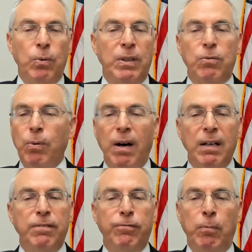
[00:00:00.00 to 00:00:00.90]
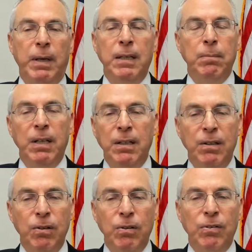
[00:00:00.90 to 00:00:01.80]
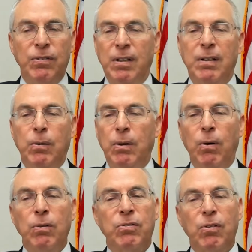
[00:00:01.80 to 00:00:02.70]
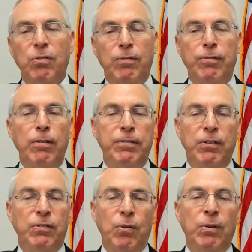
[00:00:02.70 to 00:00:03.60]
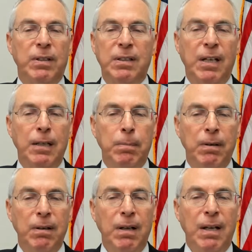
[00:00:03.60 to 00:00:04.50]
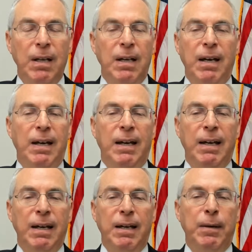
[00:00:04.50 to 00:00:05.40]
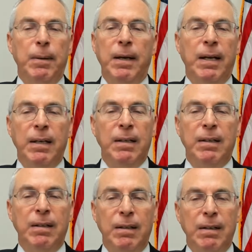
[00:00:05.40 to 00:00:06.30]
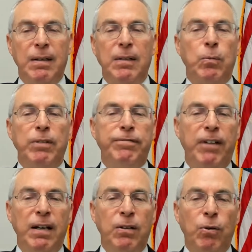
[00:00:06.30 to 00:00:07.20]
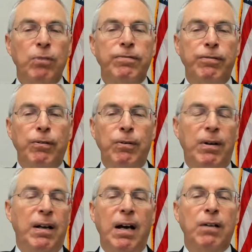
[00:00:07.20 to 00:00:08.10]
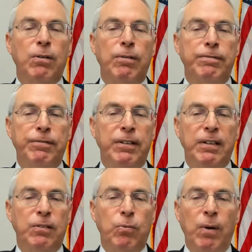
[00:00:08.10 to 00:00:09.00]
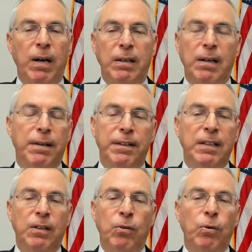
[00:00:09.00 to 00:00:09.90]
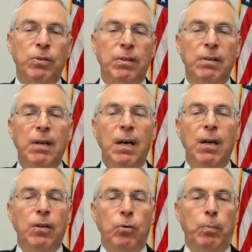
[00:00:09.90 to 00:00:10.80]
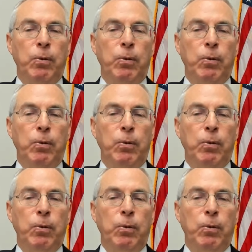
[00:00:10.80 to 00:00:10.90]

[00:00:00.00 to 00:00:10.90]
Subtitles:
We tried for many, many years, and there were all sorts of offers on the table, and we failed not for lack of trying. I think in order to